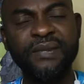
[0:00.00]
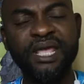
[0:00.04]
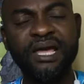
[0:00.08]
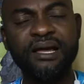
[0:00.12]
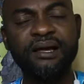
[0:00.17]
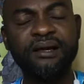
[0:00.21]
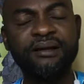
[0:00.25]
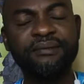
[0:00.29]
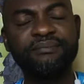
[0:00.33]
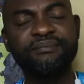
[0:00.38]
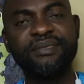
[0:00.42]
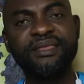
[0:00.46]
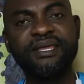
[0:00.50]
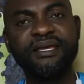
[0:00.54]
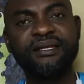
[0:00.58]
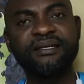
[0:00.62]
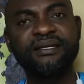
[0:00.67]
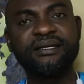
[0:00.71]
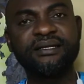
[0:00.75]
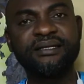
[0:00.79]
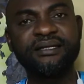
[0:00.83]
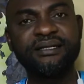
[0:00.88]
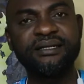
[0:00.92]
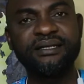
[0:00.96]
um, the,
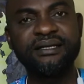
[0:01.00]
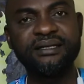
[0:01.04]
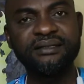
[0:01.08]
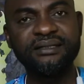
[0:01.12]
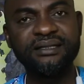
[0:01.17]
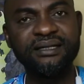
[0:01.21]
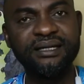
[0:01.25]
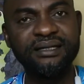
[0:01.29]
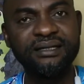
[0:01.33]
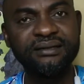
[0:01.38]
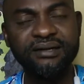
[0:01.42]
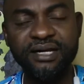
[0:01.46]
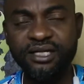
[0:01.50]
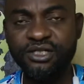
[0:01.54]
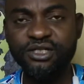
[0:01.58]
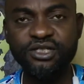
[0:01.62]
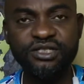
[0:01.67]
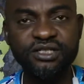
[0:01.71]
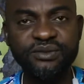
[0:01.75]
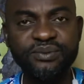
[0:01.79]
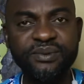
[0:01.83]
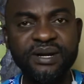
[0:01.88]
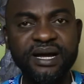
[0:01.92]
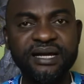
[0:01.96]
the, the
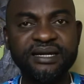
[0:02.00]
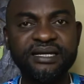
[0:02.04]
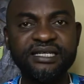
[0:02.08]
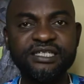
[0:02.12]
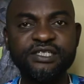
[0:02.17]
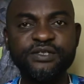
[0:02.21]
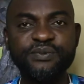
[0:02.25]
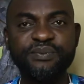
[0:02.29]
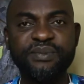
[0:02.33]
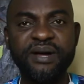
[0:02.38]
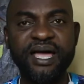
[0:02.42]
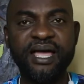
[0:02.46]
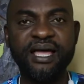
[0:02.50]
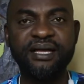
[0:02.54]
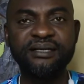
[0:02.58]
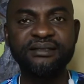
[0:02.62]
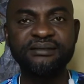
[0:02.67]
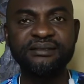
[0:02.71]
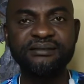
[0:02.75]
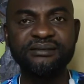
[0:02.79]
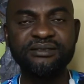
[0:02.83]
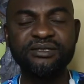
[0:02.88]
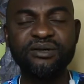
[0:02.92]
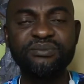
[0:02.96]
relationship can expire
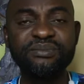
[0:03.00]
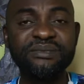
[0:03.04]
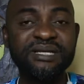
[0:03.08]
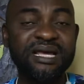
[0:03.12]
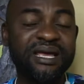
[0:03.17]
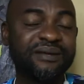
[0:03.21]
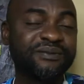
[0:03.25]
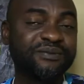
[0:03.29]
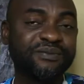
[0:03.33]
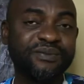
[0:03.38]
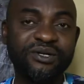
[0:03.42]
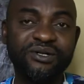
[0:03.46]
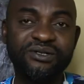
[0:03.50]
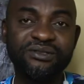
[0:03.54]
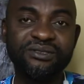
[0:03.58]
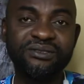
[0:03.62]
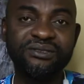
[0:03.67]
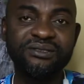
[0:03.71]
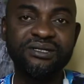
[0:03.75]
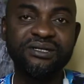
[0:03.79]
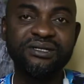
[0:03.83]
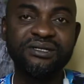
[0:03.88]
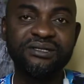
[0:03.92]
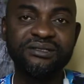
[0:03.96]
sometimes
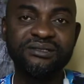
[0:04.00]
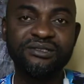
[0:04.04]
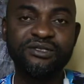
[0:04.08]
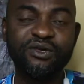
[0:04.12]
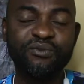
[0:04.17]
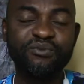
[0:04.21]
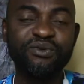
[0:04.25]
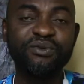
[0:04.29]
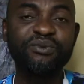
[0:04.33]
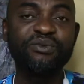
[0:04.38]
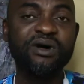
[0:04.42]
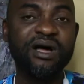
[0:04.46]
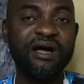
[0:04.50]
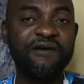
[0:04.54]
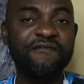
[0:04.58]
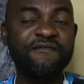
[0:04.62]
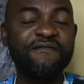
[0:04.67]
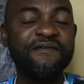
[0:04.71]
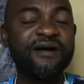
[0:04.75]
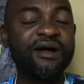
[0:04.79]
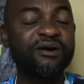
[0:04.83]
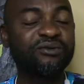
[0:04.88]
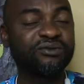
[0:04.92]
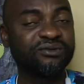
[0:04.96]
because some people have
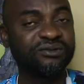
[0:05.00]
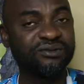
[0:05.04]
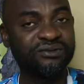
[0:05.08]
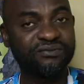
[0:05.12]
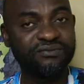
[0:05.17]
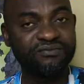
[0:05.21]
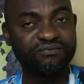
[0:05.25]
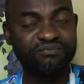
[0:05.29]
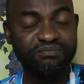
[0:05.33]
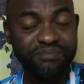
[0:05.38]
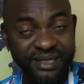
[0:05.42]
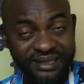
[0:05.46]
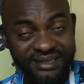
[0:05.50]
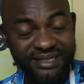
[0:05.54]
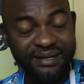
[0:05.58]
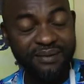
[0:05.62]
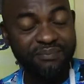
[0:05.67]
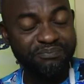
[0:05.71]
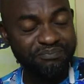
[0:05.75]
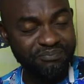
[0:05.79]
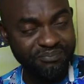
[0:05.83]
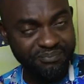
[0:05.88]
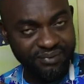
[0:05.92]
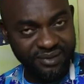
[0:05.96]
found better
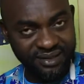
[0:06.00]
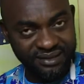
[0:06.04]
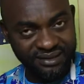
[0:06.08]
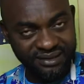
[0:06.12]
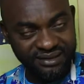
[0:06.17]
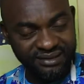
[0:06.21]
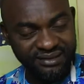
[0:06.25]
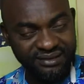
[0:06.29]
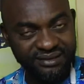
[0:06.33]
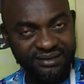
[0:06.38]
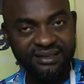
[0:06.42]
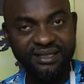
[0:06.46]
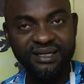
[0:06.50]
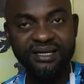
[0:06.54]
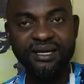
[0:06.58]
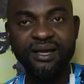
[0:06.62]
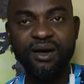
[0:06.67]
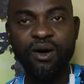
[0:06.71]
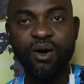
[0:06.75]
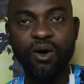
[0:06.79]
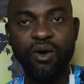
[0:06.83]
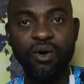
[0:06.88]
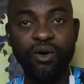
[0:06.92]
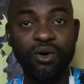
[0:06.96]
persons
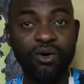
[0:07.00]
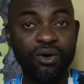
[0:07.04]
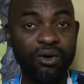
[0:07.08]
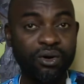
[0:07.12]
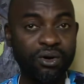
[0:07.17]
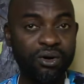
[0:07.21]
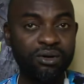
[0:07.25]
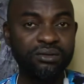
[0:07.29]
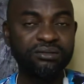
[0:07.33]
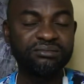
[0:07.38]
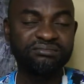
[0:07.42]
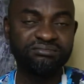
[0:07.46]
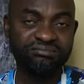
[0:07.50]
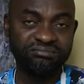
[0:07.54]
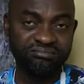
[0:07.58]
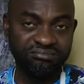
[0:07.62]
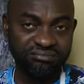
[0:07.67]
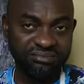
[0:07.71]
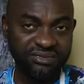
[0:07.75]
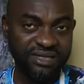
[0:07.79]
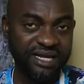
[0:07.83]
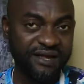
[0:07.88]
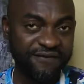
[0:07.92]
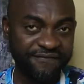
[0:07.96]
or
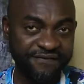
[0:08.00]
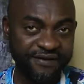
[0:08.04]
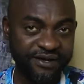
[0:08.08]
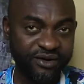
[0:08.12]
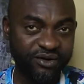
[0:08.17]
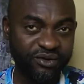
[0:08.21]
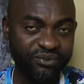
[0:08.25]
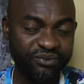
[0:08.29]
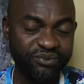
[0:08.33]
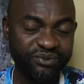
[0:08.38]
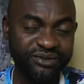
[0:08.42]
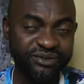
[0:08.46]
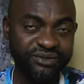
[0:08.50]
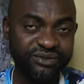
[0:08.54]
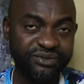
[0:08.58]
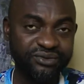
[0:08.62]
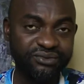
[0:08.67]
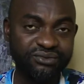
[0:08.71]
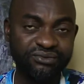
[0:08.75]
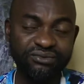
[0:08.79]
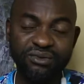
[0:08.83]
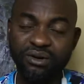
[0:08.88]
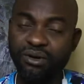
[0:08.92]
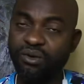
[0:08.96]
they are fed up with
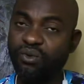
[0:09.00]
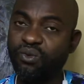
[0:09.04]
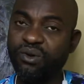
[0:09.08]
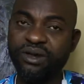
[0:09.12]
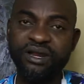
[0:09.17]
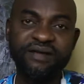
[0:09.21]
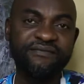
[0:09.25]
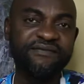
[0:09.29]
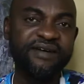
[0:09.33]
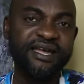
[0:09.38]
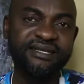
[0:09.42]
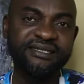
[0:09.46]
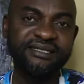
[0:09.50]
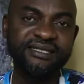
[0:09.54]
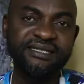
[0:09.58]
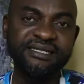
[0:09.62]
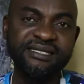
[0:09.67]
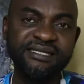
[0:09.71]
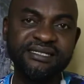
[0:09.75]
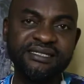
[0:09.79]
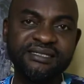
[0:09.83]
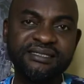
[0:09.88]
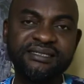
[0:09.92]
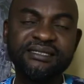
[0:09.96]
you or whatever it
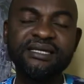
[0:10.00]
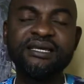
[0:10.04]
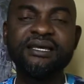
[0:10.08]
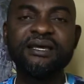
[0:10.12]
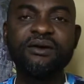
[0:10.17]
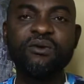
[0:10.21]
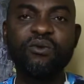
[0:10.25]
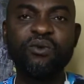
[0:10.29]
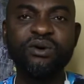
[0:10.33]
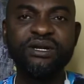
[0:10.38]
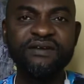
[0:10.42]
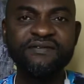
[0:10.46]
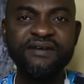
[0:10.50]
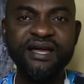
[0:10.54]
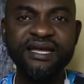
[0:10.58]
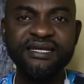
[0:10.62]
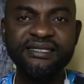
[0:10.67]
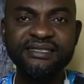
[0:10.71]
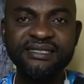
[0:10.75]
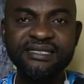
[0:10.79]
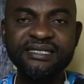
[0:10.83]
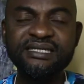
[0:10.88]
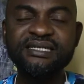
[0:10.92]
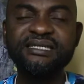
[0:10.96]
is whatever
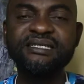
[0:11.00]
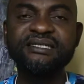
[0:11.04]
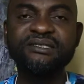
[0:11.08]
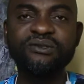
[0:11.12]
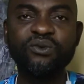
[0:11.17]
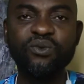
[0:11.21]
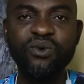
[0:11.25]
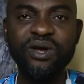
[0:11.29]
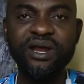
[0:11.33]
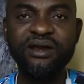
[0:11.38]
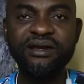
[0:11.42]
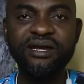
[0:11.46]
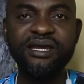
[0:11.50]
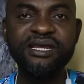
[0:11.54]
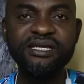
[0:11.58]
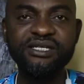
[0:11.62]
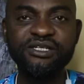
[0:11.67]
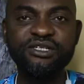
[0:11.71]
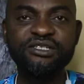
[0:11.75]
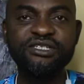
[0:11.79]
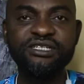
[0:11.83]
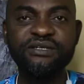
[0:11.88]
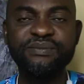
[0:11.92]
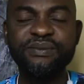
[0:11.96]
it is when
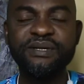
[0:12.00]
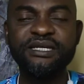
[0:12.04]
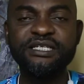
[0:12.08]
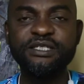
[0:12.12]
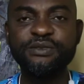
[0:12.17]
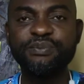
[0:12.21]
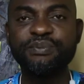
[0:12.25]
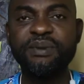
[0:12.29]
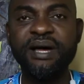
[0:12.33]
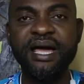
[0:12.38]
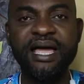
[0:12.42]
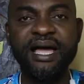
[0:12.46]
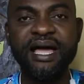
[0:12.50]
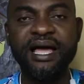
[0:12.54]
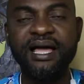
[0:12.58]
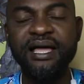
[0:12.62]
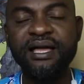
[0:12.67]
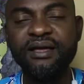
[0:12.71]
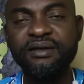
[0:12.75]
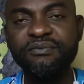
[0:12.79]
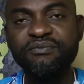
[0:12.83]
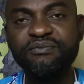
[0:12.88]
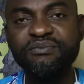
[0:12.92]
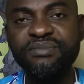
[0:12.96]
relationship expire
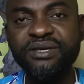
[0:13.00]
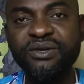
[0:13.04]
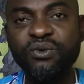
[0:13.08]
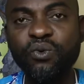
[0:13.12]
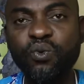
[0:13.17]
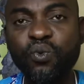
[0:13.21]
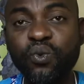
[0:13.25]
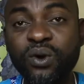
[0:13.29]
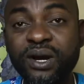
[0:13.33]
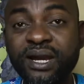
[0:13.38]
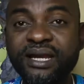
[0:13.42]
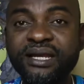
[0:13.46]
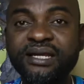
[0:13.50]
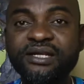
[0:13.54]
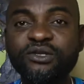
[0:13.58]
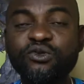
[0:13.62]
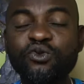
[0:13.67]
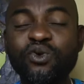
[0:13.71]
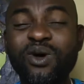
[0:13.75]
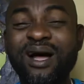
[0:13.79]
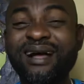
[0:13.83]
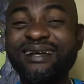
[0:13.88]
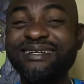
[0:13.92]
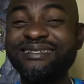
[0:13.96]
be willing
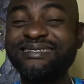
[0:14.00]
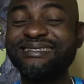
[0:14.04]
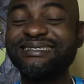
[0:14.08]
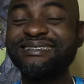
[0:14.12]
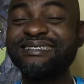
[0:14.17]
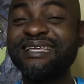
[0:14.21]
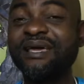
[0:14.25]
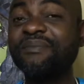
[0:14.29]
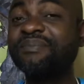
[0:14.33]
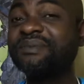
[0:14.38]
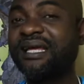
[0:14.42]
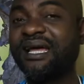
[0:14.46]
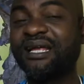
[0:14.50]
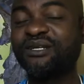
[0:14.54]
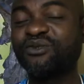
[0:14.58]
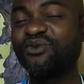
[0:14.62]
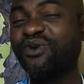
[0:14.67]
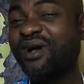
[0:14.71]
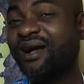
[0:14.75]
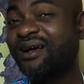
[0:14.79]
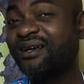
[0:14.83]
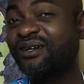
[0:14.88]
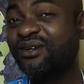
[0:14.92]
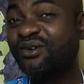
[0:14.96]
to accept and
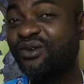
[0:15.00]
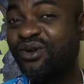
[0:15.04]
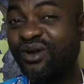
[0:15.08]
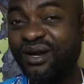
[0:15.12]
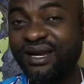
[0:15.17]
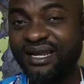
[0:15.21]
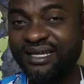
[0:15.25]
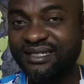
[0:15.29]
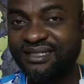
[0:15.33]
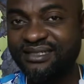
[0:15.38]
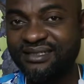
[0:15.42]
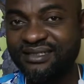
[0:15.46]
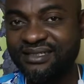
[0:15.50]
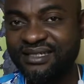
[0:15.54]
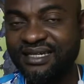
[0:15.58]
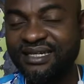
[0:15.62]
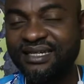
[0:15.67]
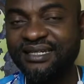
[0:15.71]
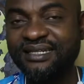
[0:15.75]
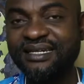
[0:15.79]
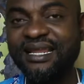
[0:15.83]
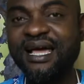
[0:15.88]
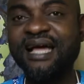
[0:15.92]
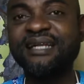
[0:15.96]
to acknowledge
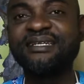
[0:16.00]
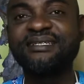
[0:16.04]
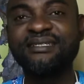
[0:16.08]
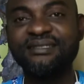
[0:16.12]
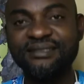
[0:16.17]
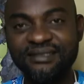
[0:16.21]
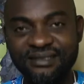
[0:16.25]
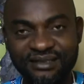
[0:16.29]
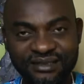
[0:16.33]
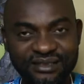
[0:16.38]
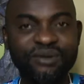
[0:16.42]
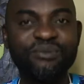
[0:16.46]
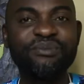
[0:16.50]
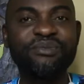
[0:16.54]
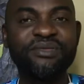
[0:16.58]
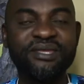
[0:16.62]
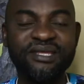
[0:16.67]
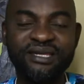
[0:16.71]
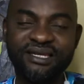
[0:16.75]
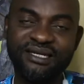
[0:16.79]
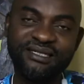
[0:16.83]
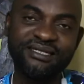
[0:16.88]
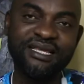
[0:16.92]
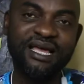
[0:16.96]
that
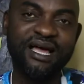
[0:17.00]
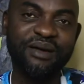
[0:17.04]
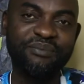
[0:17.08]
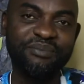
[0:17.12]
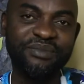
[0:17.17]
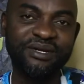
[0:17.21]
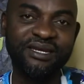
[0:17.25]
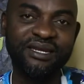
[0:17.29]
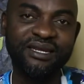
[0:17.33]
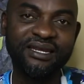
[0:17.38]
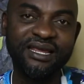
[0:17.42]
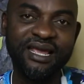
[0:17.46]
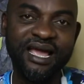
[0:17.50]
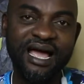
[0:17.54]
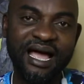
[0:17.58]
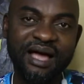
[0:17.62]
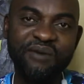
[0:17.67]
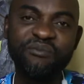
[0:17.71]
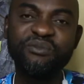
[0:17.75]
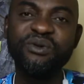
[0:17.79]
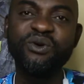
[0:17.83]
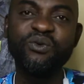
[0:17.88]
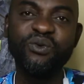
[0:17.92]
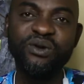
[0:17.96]
something is happening
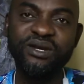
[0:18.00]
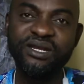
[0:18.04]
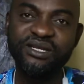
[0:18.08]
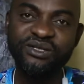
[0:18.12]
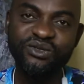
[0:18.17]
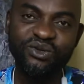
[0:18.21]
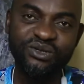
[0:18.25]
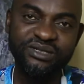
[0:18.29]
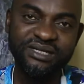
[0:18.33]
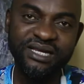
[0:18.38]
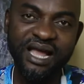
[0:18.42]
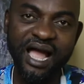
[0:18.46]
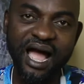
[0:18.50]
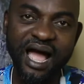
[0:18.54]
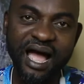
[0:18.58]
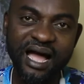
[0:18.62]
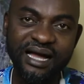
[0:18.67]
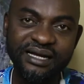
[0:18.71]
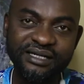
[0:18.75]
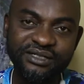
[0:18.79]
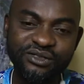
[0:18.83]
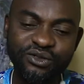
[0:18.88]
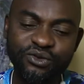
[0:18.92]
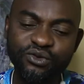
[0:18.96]
and be willing to take
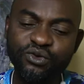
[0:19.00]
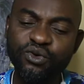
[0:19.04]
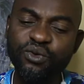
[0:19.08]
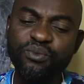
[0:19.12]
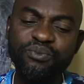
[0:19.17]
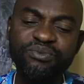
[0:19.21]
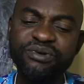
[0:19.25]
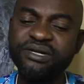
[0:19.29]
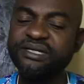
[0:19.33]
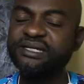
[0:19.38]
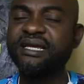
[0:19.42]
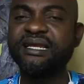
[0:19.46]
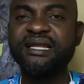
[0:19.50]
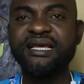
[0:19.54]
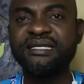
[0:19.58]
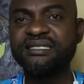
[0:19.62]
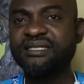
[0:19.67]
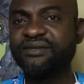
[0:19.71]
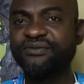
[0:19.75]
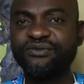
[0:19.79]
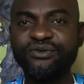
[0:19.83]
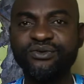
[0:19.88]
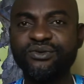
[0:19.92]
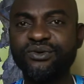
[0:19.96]
action don't pretend as
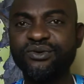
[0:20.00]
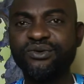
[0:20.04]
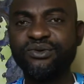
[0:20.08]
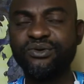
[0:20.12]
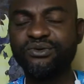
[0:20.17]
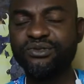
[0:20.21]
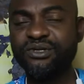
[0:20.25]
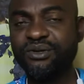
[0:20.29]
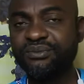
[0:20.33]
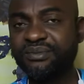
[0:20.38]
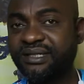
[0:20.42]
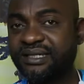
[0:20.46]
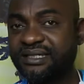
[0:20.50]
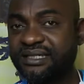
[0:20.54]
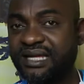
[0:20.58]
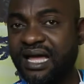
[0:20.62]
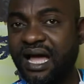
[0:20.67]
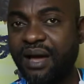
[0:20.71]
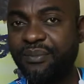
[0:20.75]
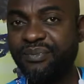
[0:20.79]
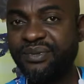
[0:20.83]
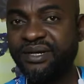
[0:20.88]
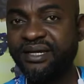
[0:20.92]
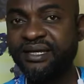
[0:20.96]
if you don't know something is
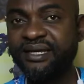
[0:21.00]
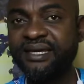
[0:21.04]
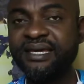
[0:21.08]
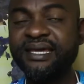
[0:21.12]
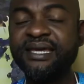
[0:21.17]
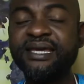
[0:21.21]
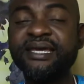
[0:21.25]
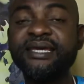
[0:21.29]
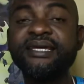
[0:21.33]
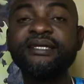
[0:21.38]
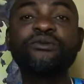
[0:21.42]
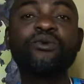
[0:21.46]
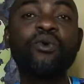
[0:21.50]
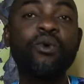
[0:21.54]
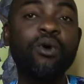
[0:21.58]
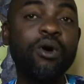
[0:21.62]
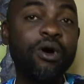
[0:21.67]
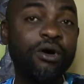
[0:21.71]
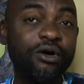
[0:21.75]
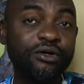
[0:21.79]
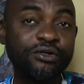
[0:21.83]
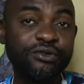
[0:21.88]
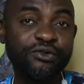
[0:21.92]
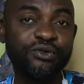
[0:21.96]
happening it could
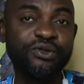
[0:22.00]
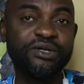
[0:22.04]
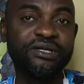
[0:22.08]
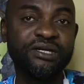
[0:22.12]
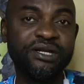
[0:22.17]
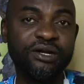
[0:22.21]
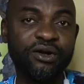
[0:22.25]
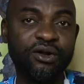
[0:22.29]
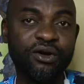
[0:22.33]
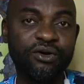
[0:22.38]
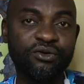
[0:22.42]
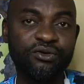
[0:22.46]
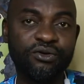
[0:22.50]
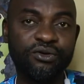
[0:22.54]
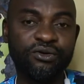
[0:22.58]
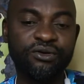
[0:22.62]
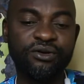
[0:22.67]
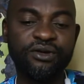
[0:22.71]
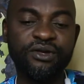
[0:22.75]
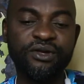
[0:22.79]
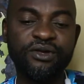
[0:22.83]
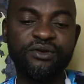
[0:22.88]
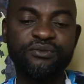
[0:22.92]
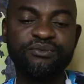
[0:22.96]
hurt you in the long run
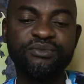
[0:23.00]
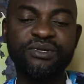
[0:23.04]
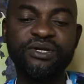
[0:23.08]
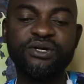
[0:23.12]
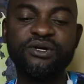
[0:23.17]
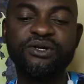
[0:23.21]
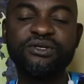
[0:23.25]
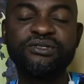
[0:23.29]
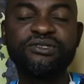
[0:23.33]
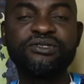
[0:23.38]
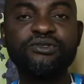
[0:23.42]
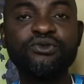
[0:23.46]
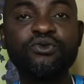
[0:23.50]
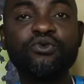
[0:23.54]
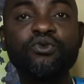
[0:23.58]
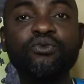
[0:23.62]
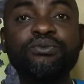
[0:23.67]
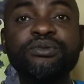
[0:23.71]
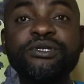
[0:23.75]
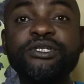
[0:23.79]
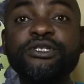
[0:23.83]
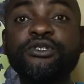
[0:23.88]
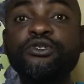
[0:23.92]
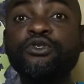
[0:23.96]
because you could
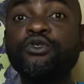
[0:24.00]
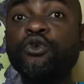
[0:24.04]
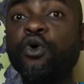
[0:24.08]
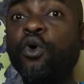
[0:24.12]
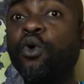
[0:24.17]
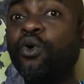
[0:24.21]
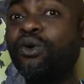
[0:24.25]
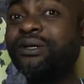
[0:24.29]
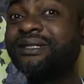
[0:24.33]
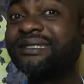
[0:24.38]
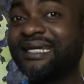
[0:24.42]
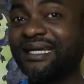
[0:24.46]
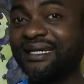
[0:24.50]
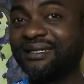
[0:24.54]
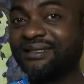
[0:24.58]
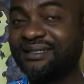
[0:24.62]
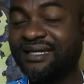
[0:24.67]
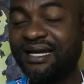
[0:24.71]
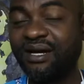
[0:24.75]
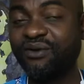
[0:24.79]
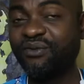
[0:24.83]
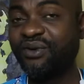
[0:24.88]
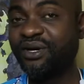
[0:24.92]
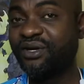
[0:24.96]
be jolted
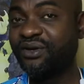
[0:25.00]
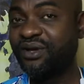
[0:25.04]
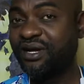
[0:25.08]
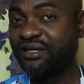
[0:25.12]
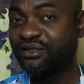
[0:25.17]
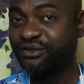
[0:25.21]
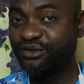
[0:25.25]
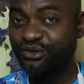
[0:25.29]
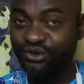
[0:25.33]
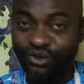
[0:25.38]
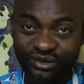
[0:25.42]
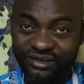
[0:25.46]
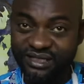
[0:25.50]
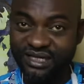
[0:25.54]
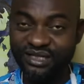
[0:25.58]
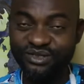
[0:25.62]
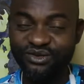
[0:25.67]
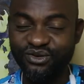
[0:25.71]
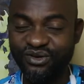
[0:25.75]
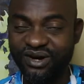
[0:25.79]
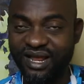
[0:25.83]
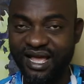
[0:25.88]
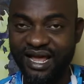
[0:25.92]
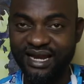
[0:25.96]
and when you are jolted
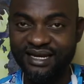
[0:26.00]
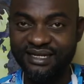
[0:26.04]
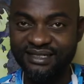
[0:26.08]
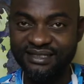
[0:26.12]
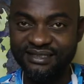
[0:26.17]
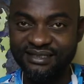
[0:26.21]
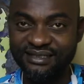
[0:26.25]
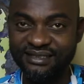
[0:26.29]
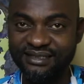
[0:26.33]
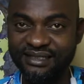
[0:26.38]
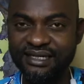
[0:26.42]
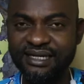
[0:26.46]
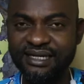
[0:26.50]
to reality